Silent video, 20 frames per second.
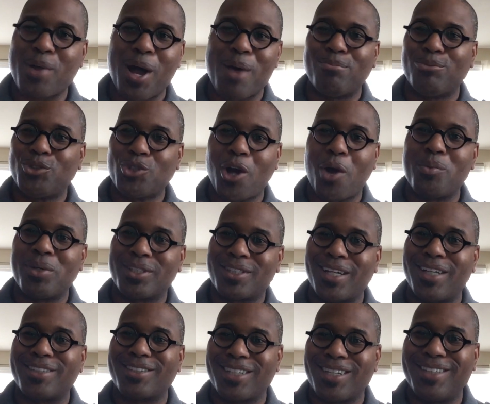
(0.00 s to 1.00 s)
Um, join with
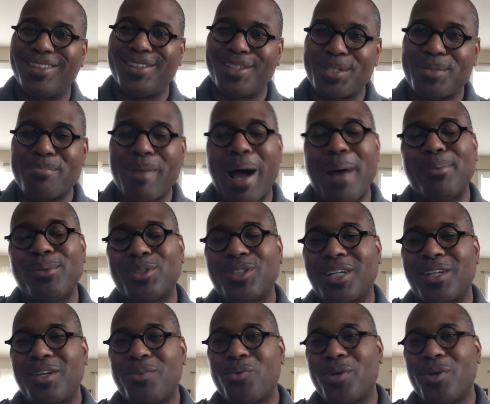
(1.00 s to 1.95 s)
us in this Bible study.